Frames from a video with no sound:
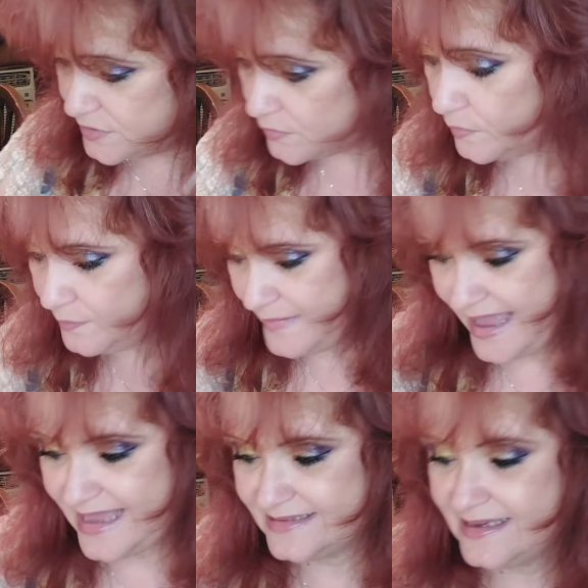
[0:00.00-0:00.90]
school
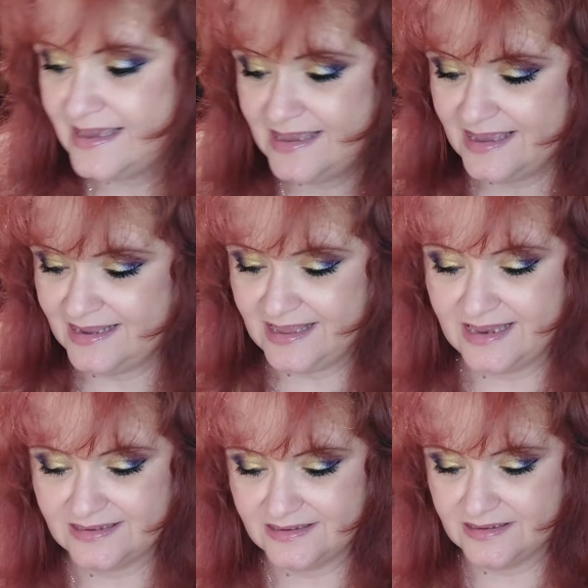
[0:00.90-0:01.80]
matte. And
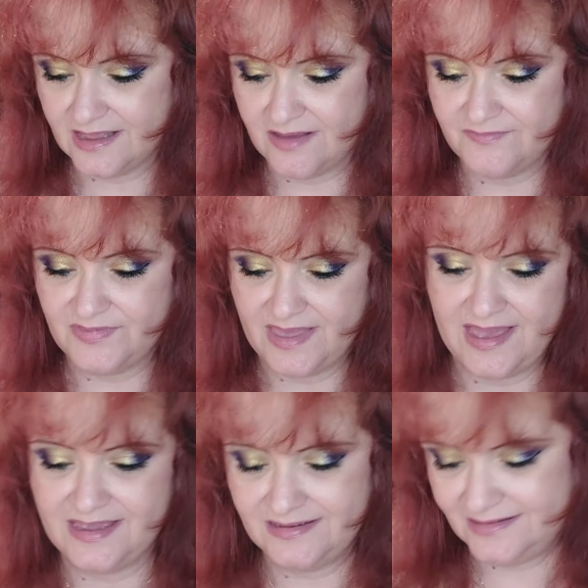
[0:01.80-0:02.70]
I love
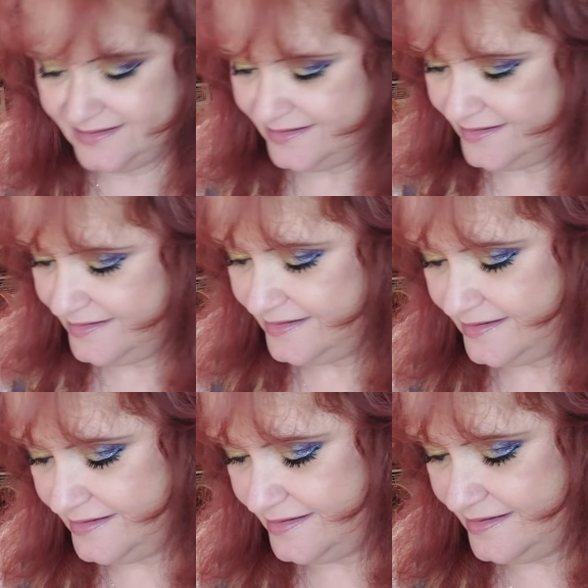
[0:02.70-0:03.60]
that.
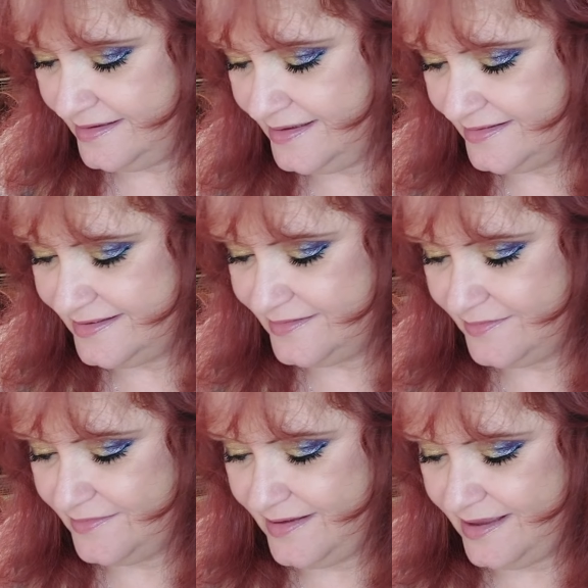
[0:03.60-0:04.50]
And so
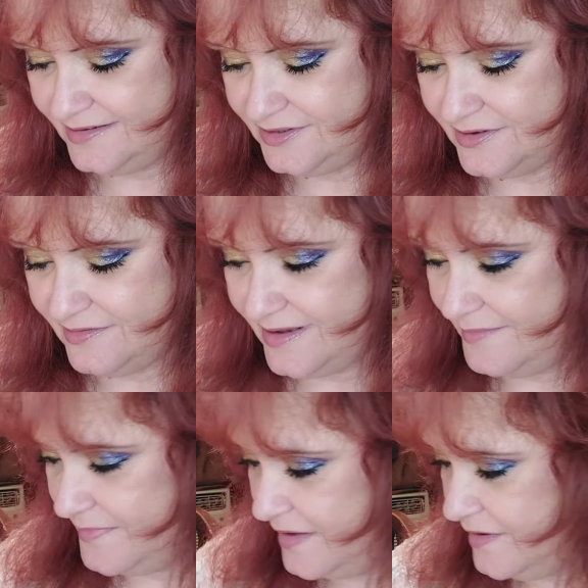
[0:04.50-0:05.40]
how did y'all like my